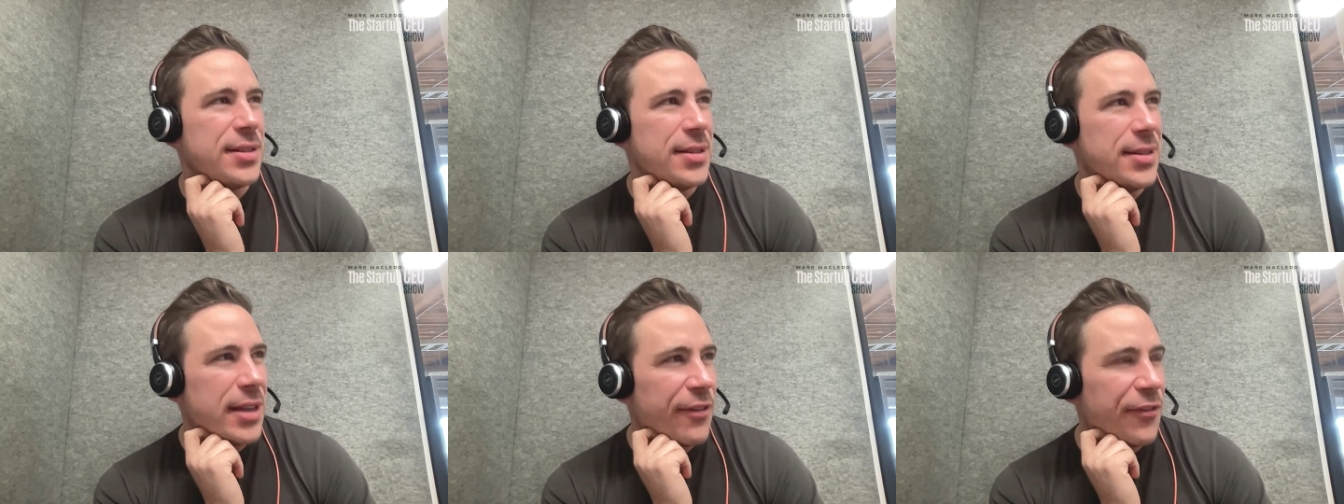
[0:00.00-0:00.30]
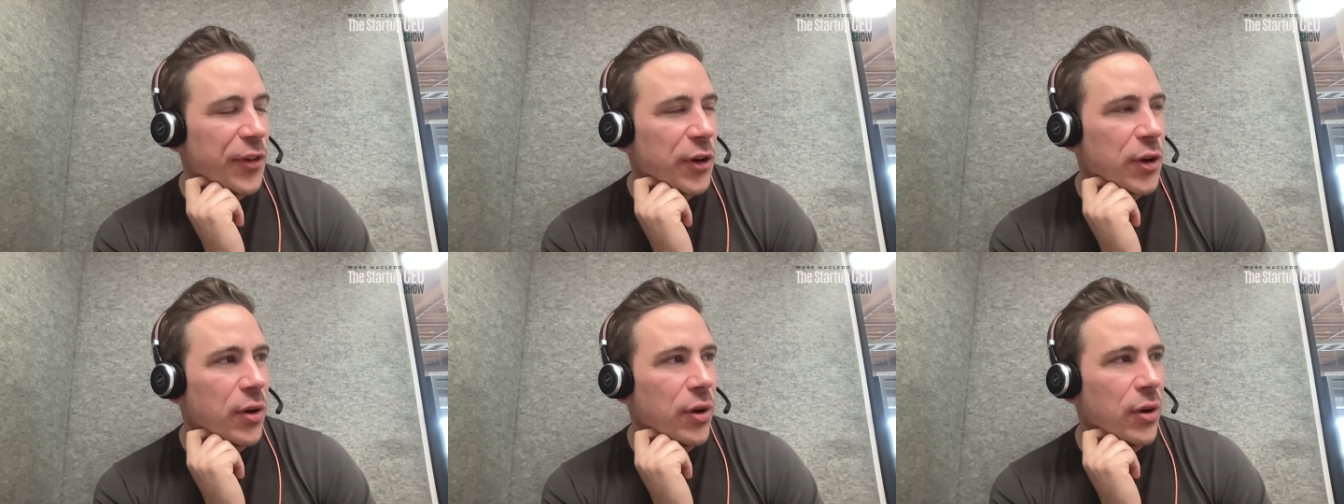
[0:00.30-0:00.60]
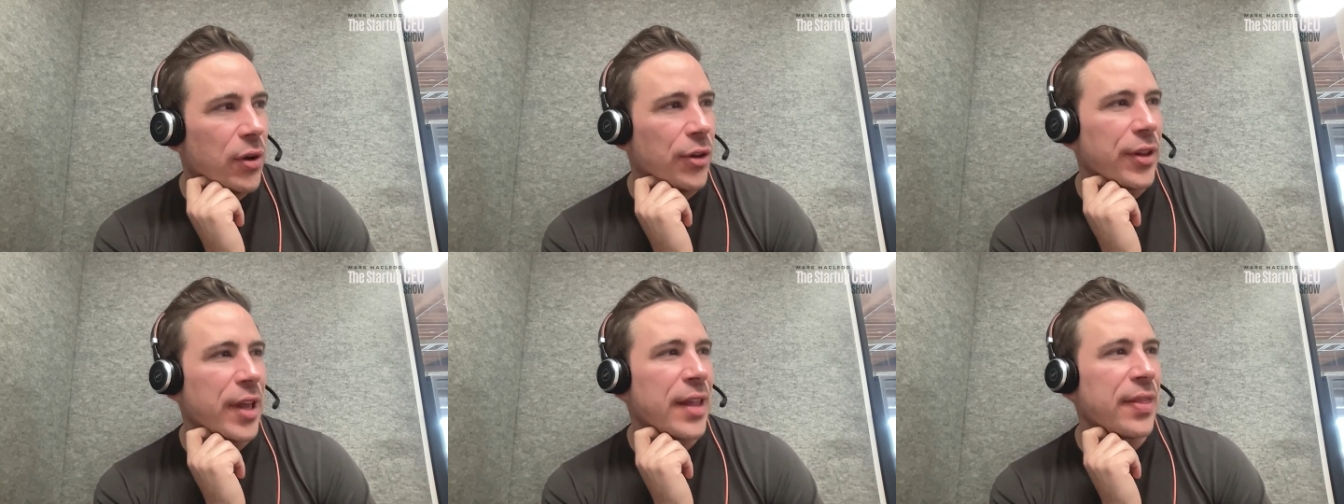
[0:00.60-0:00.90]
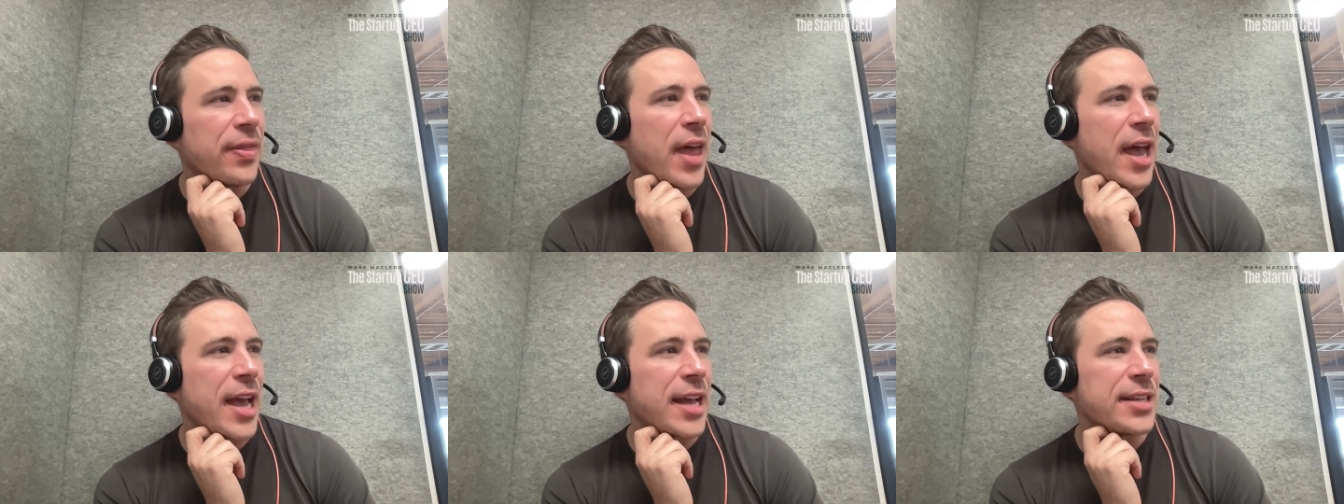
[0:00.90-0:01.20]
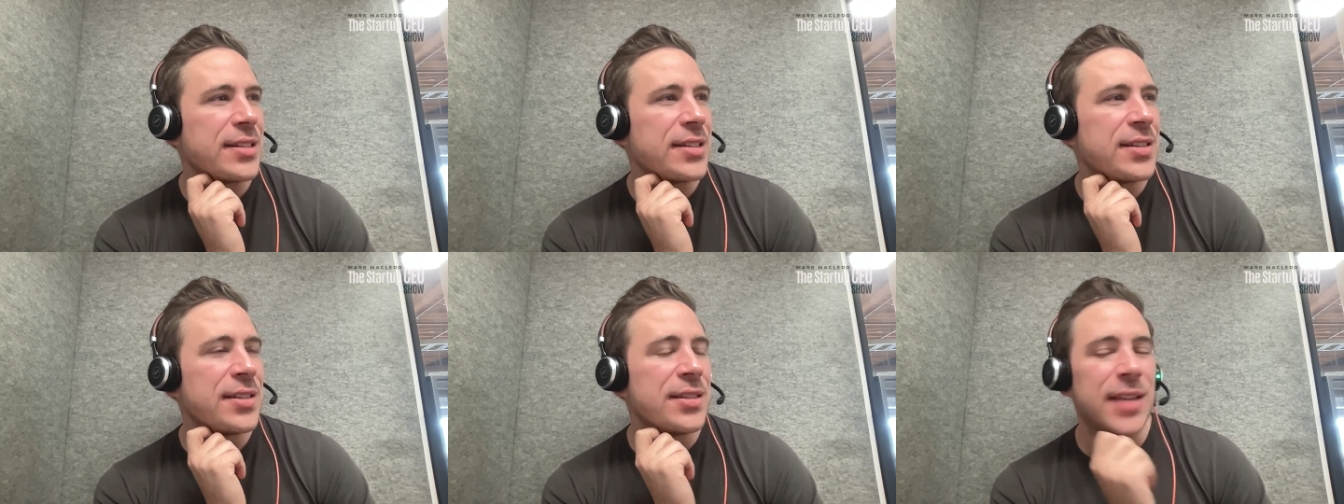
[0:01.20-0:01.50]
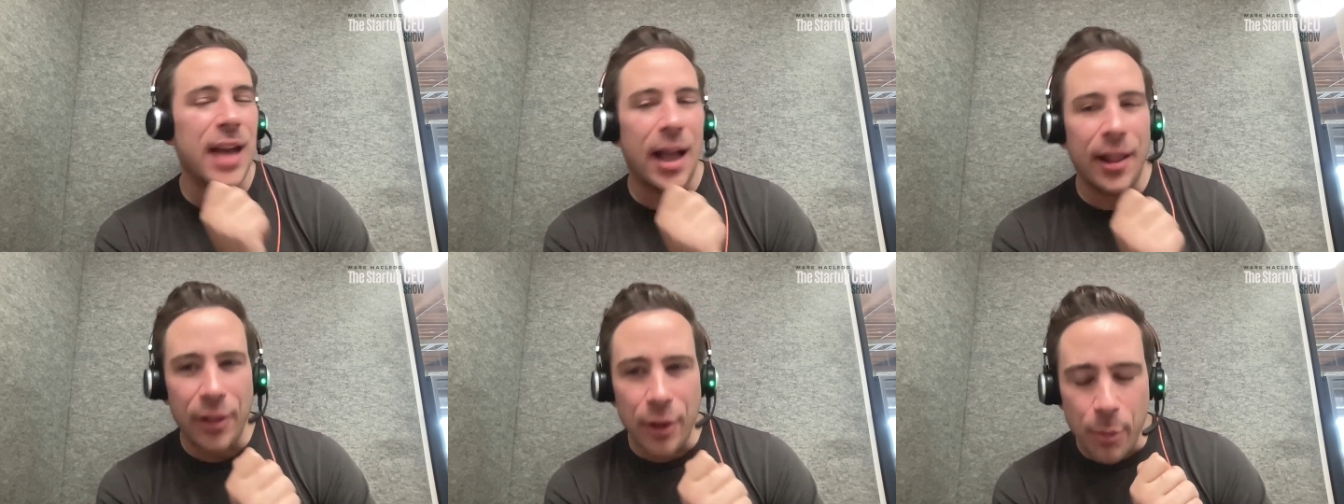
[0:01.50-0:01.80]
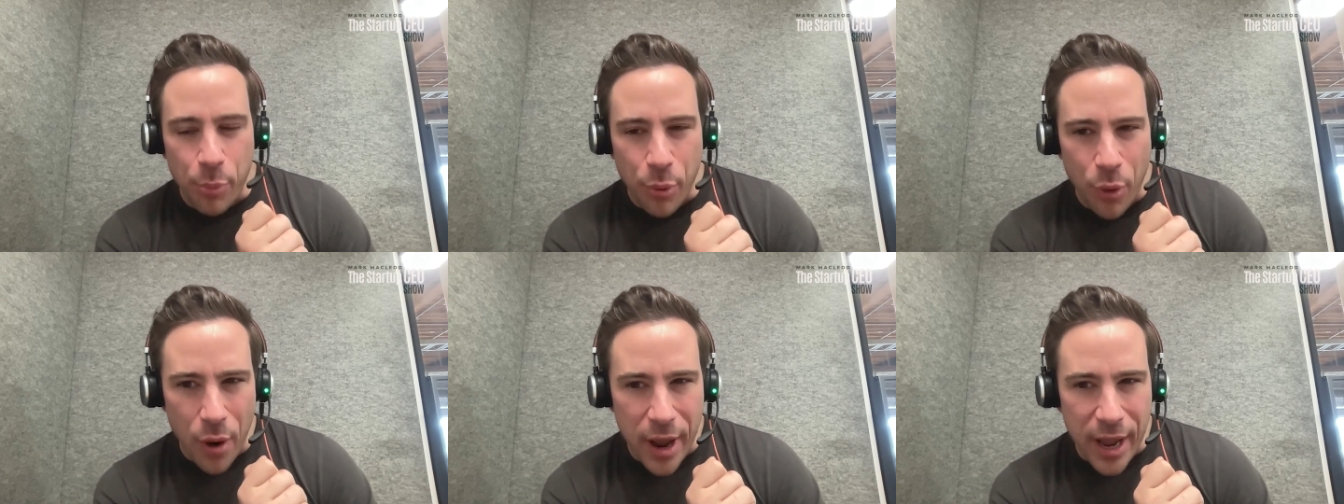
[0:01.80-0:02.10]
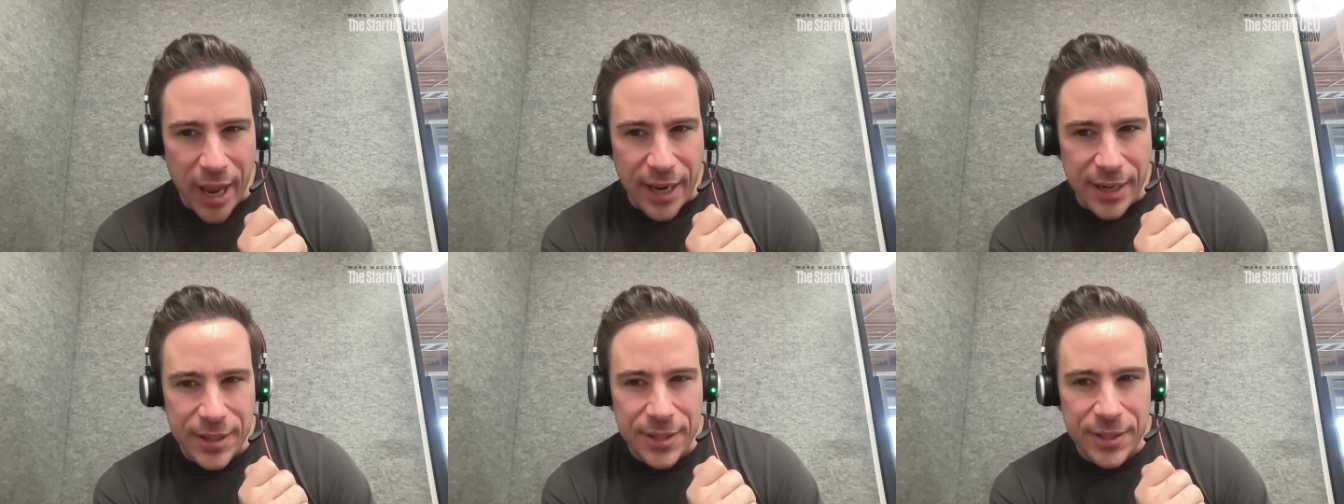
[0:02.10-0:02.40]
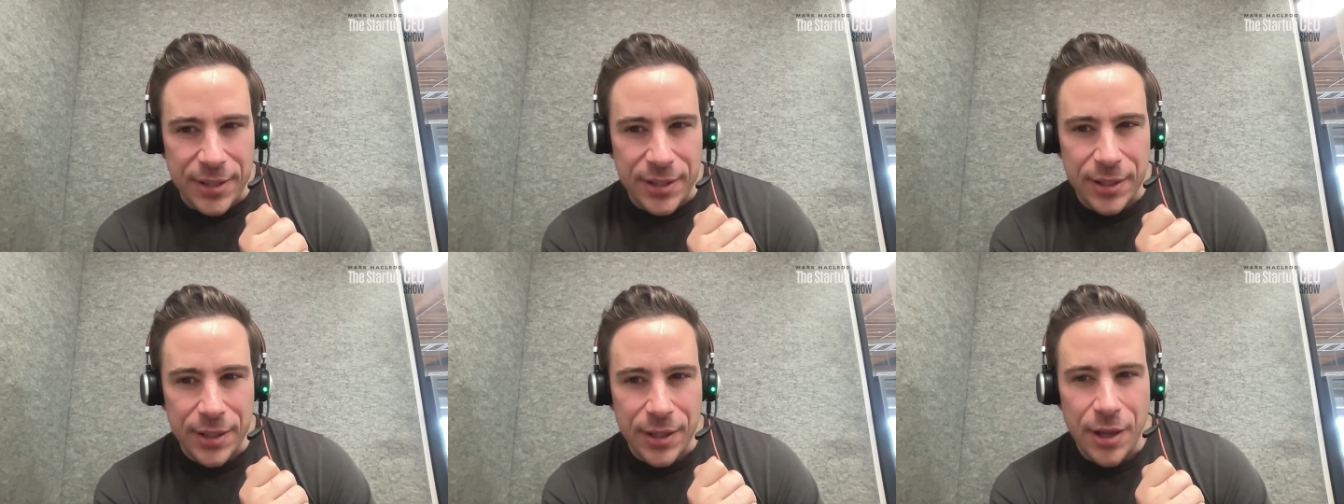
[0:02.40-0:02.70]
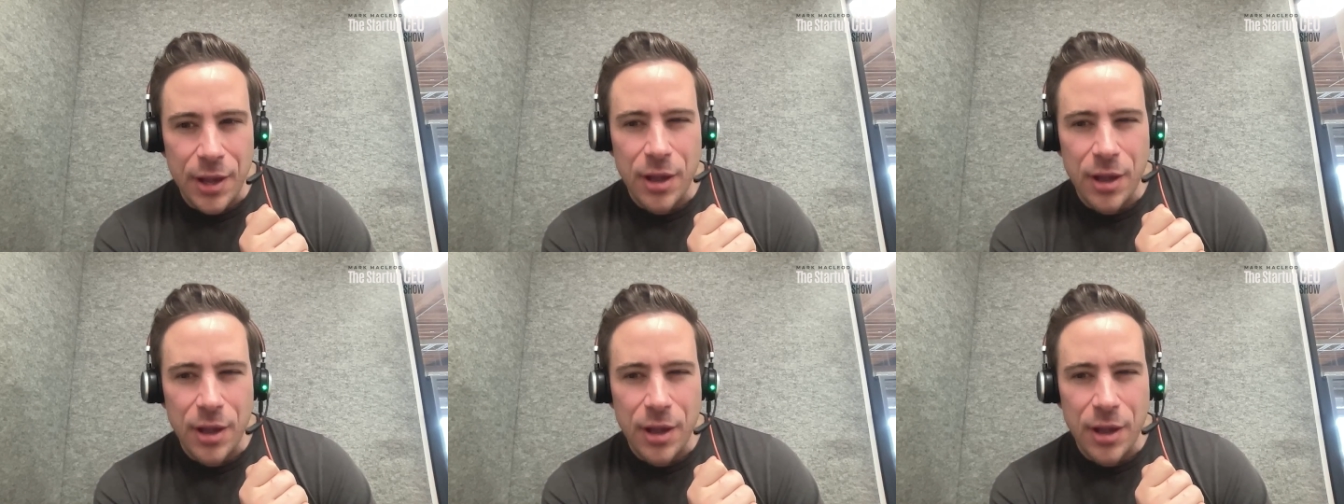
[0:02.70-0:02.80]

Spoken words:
difficult and celebrate